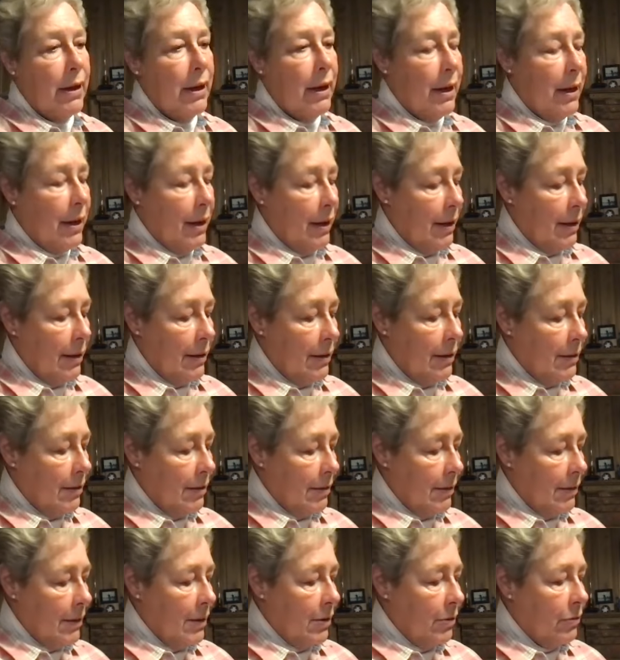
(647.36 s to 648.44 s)

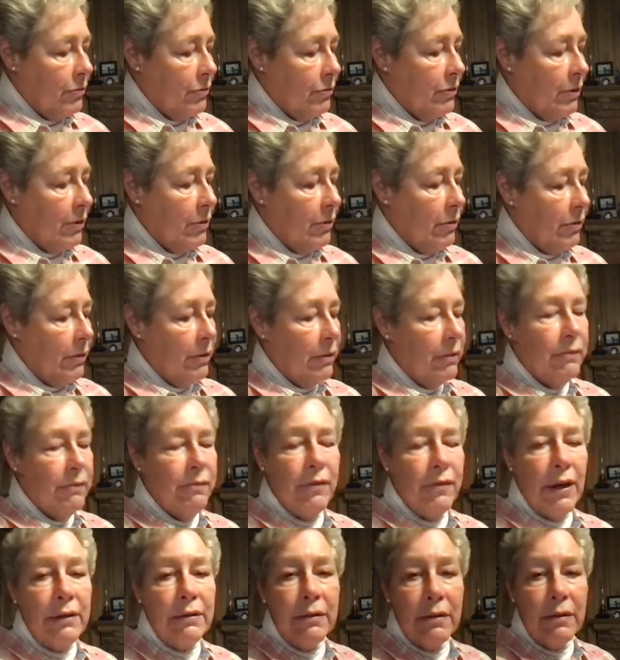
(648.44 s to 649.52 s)
and you know, Sunderland
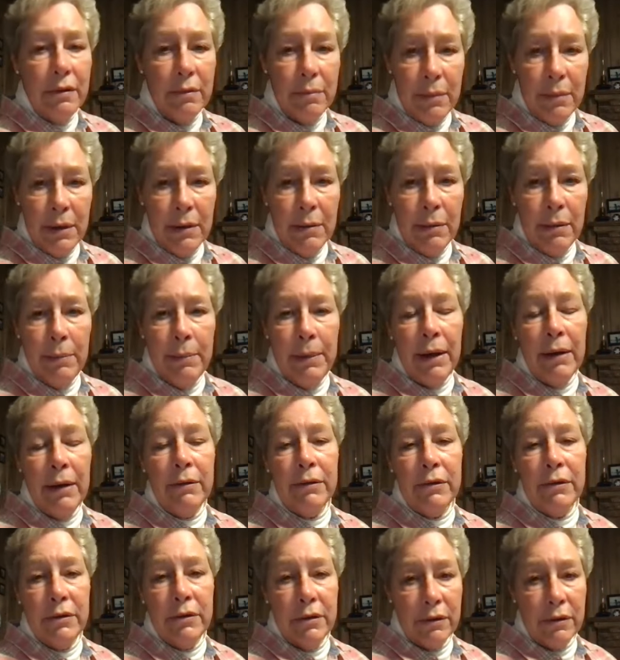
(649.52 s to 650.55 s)
invested a minimal amount.